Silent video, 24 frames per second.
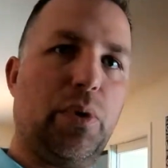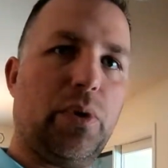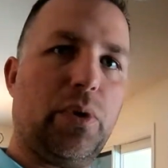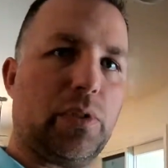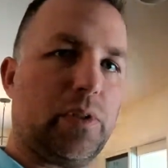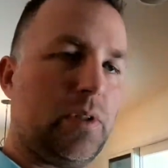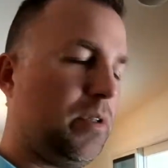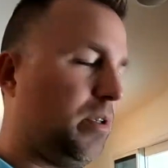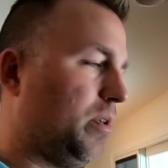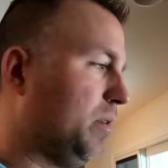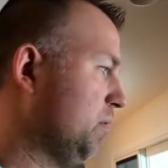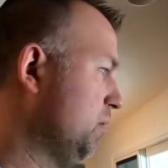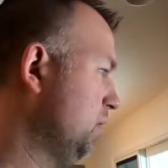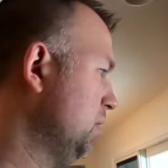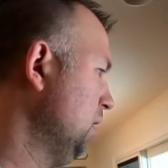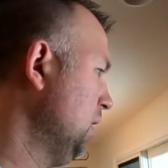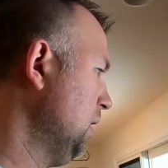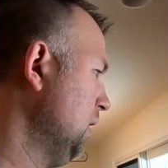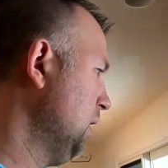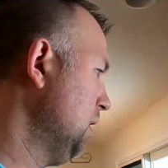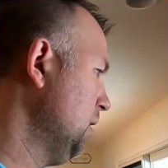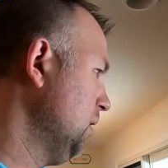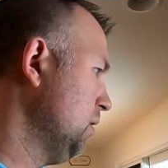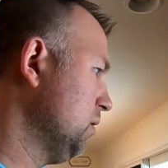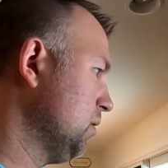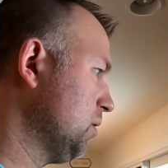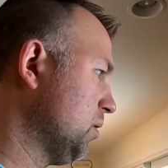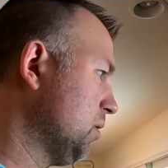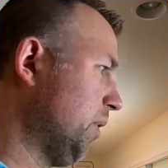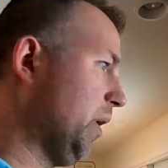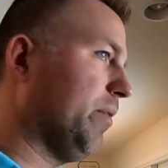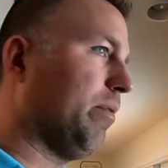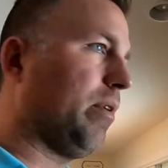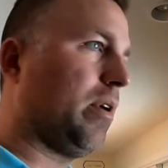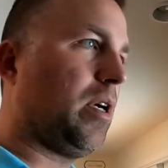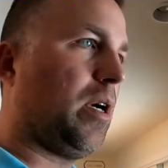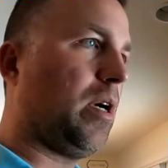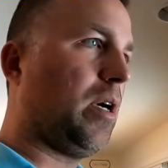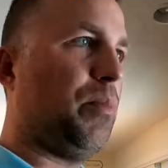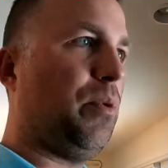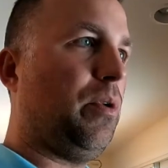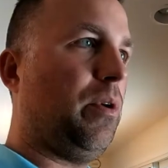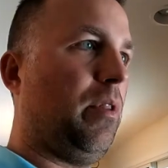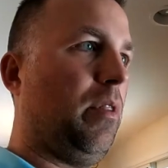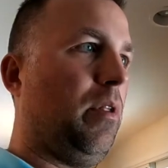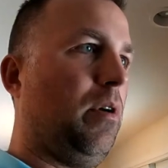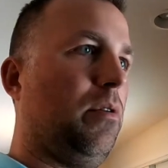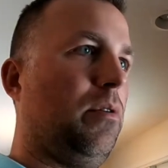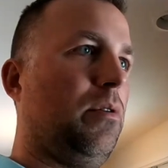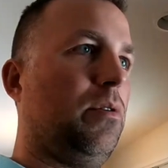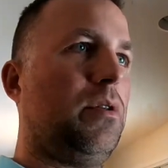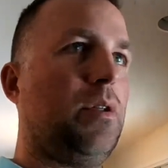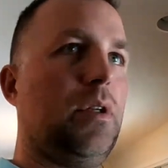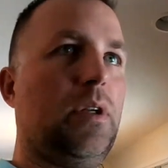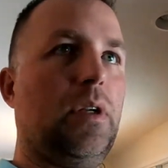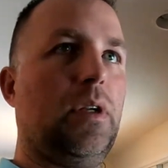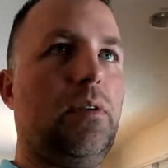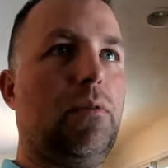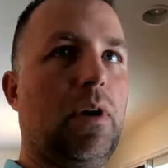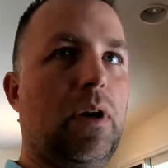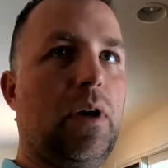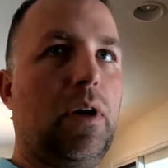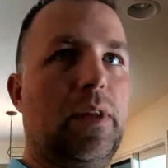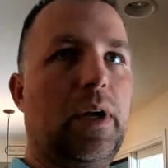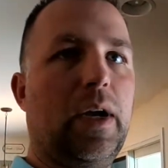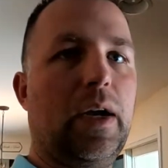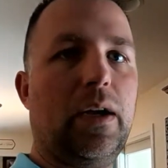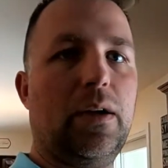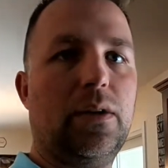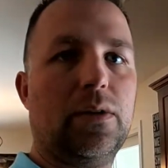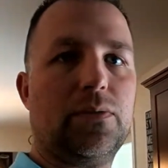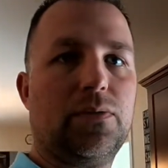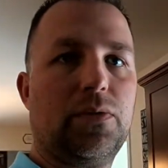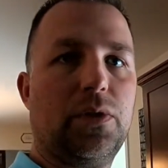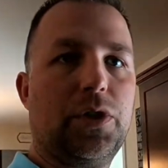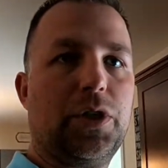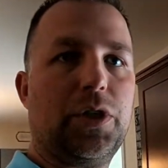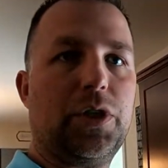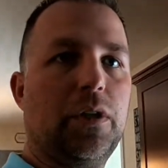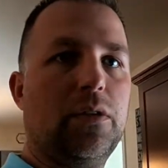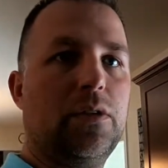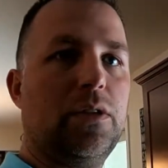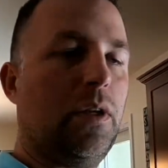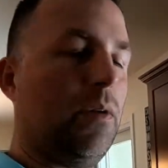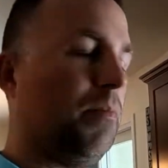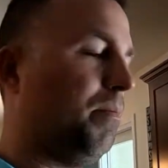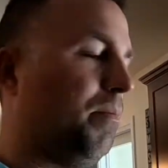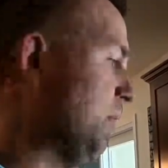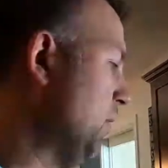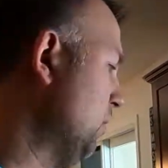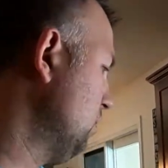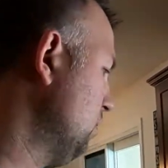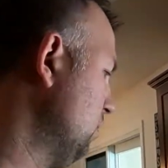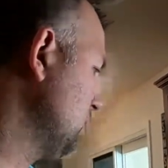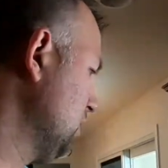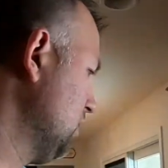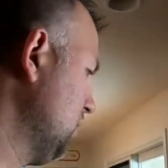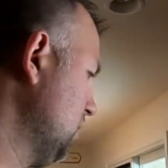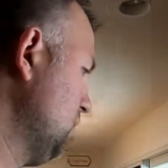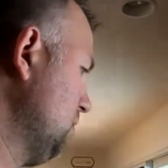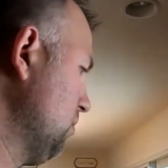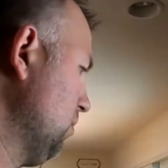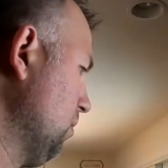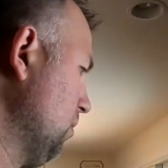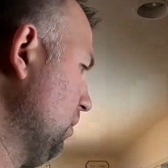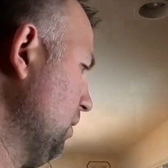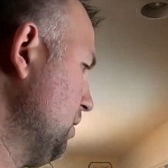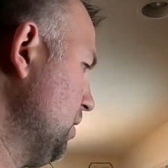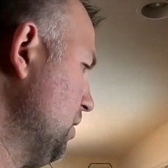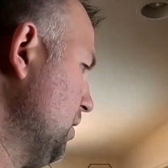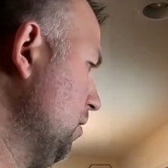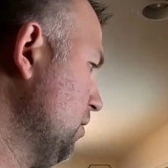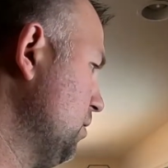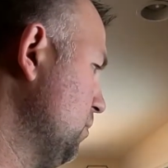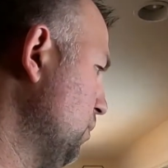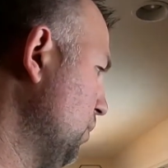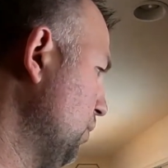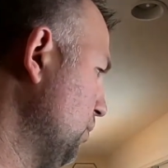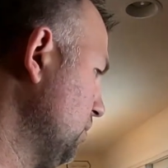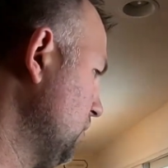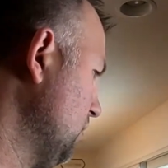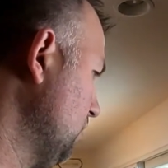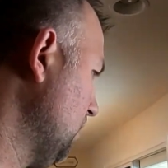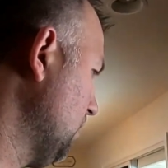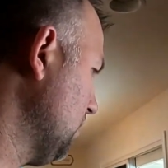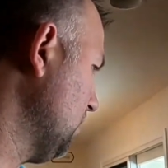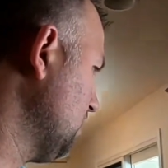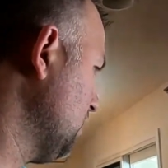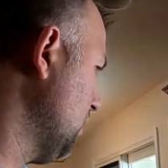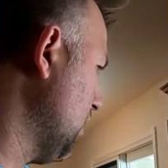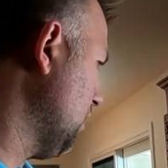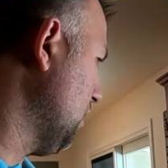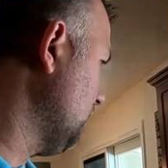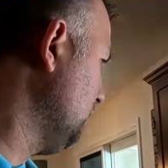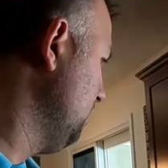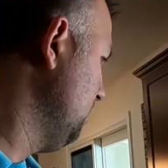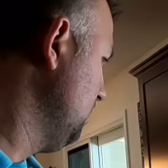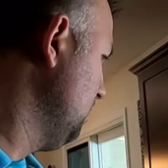ports too. So we have a couple of those around the house for charging up phones because this is where we charge most of our stuff.